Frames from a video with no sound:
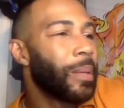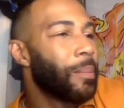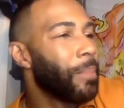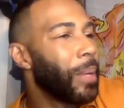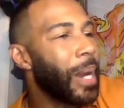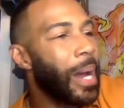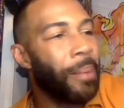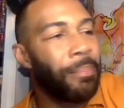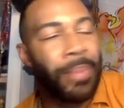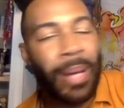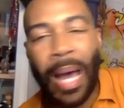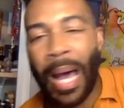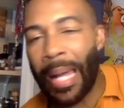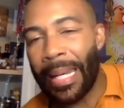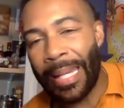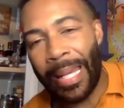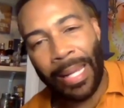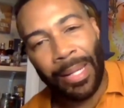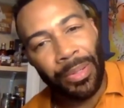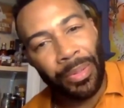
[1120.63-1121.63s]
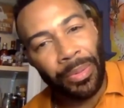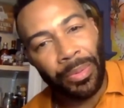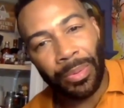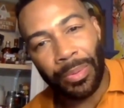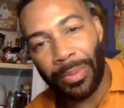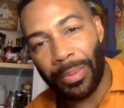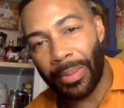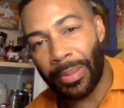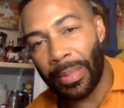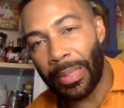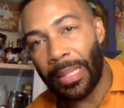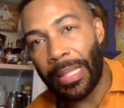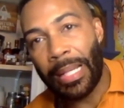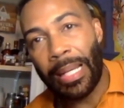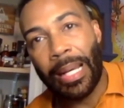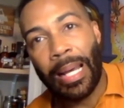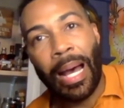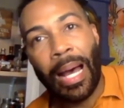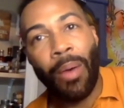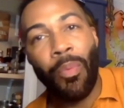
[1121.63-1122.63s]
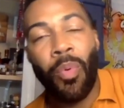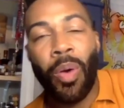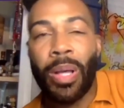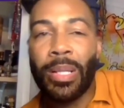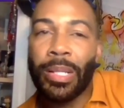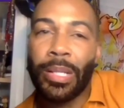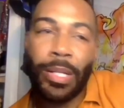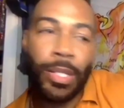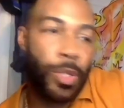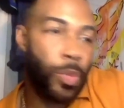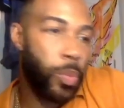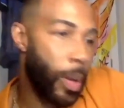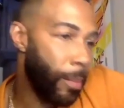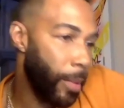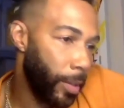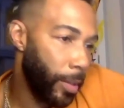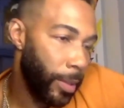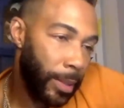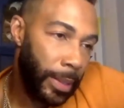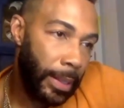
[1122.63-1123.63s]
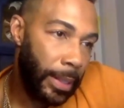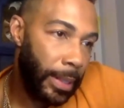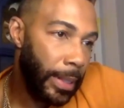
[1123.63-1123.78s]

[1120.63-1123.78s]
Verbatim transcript: but I'm not that dude. I wasn't a swimmer.